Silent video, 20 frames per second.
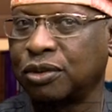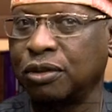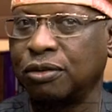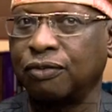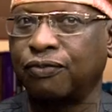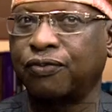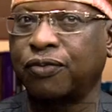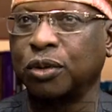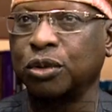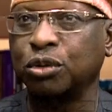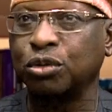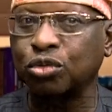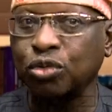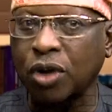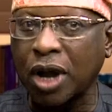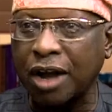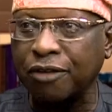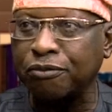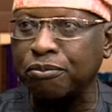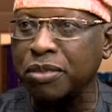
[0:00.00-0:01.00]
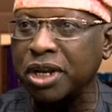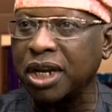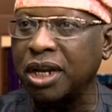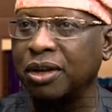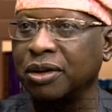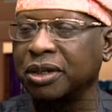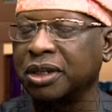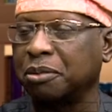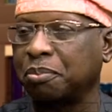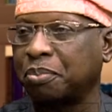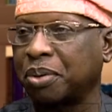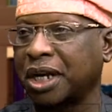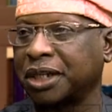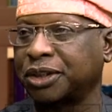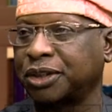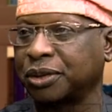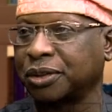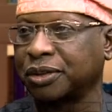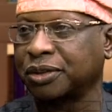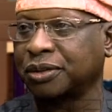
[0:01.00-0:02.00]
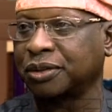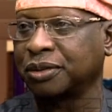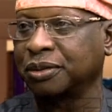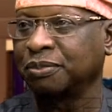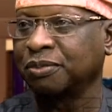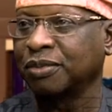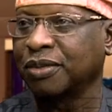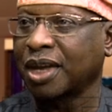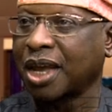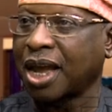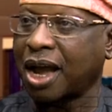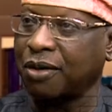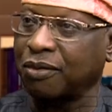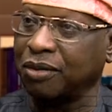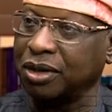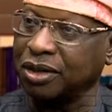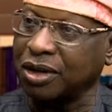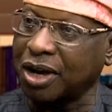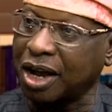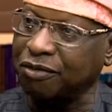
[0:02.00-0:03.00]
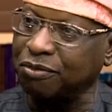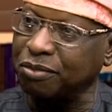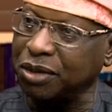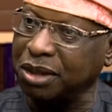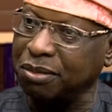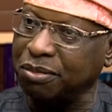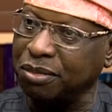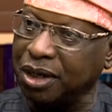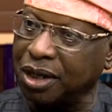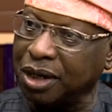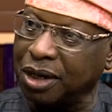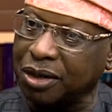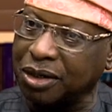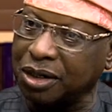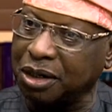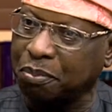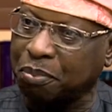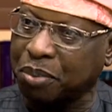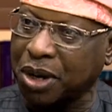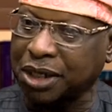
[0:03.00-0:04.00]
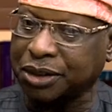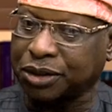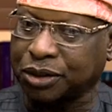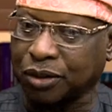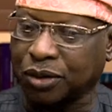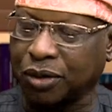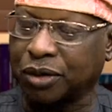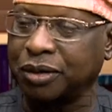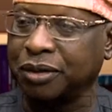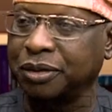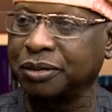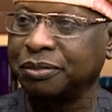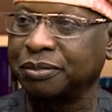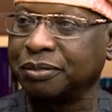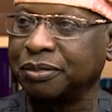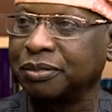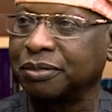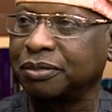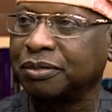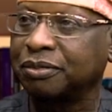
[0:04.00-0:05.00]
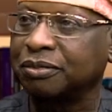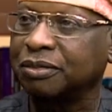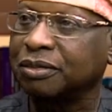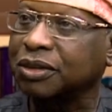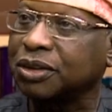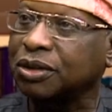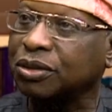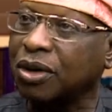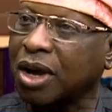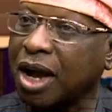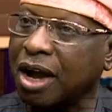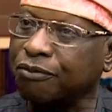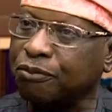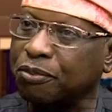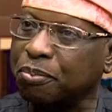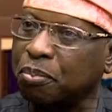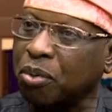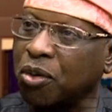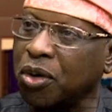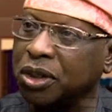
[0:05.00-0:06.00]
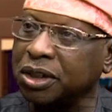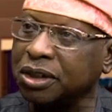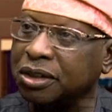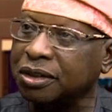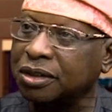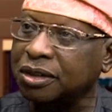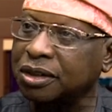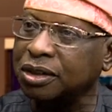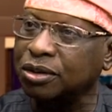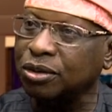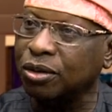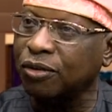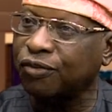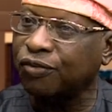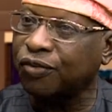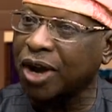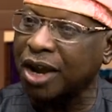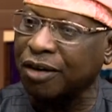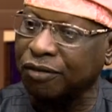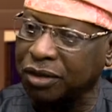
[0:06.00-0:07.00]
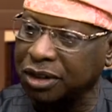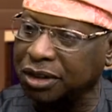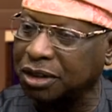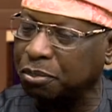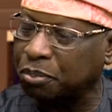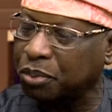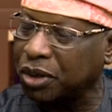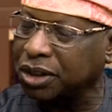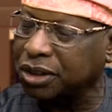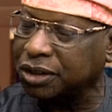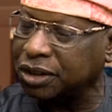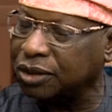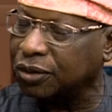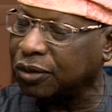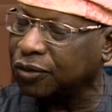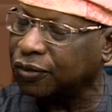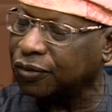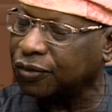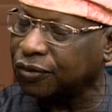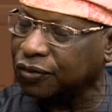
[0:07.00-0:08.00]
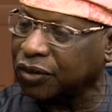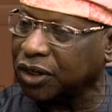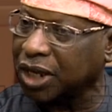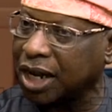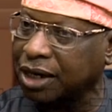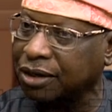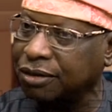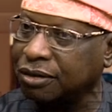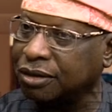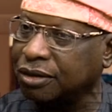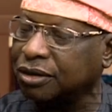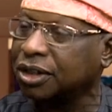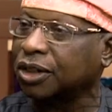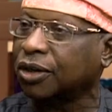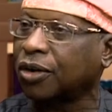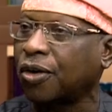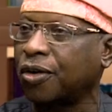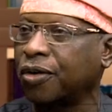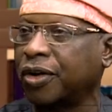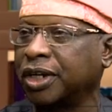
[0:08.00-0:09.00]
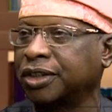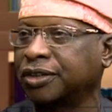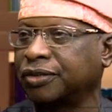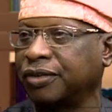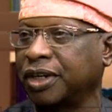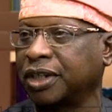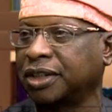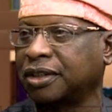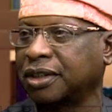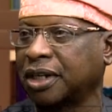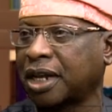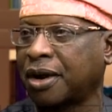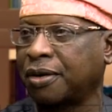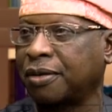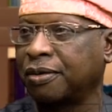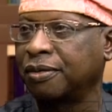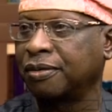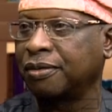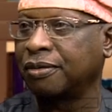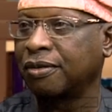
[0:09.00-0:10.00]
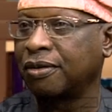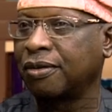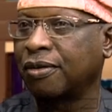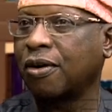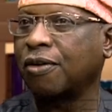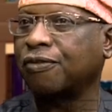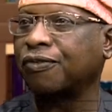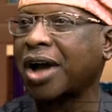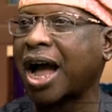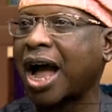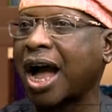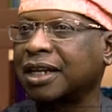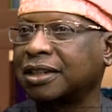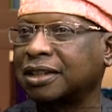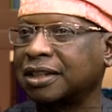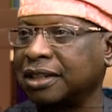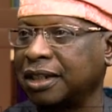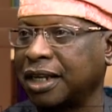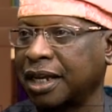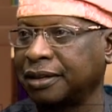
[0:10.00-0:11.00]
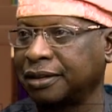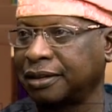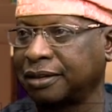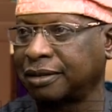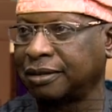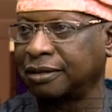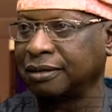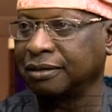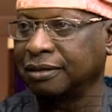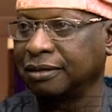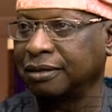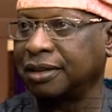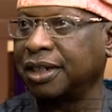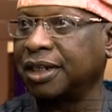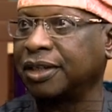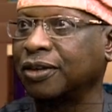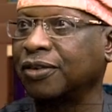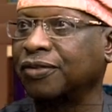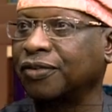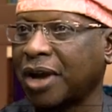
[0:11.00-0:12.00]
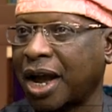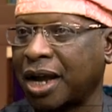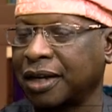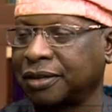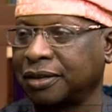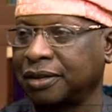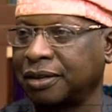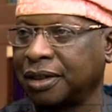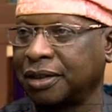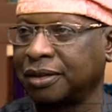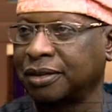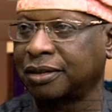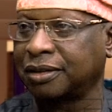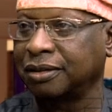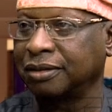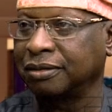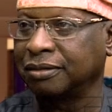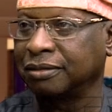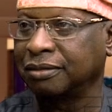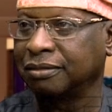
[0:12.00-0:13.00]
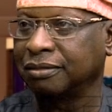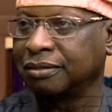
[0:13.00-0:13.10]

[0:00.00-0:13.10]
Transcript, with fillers: Wow. So for you to have million departures, and when you have a million departure, you have 0.05 or is it 0.03? I don't know the current rate now of accidents rate of accident.